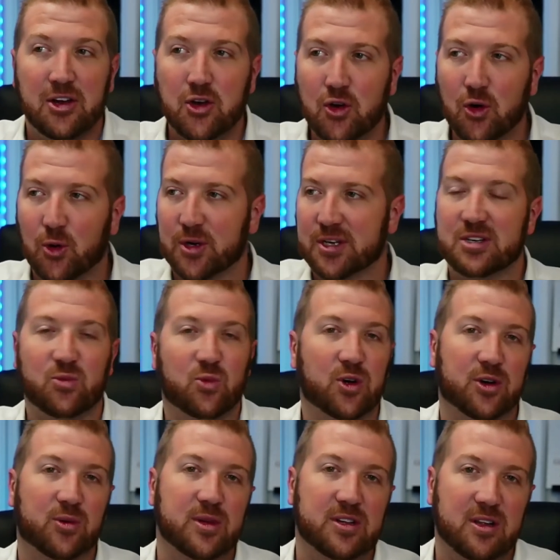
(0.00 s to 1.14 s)
nor does it
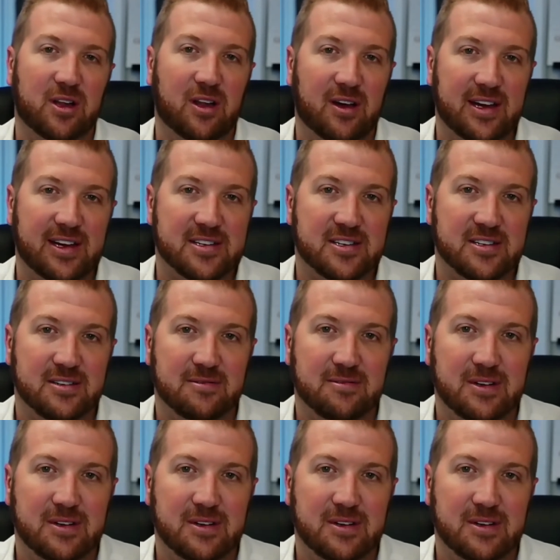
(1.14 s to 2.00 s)
work with clients.